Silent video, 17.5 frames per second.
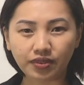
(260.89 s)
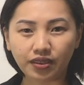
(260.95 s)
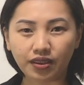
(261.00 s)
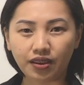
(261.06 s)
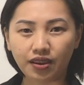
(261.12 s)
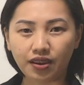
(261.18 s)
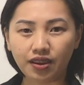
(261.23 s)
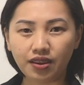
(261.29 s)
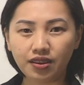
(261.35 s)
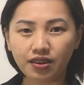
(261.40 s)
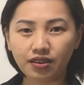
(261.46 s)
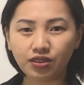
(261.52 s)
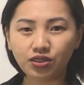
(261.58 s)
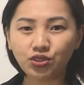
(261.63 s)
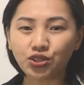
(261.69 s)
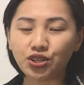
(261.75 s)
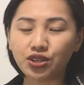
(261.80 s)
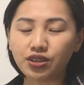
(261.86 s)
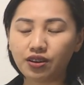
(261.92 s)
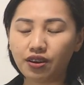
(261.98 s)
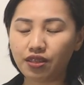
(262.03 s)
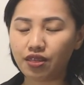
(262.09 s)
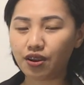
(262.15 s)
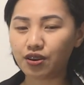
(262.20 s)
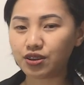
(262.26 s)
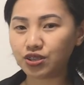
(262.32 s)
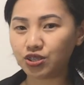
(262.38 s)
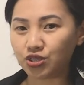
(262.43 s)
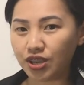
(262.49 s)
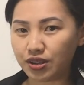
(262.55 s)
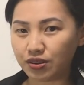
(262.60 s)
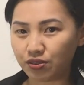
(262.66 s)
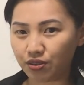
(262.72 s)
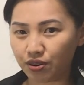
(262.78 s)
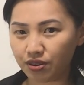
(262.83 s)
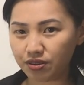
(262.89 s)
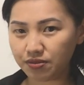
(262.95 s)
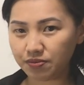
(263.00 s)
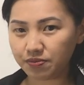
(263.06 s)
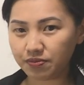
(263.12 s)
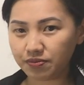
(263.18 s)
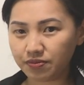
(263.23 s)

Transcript: okay, their gender,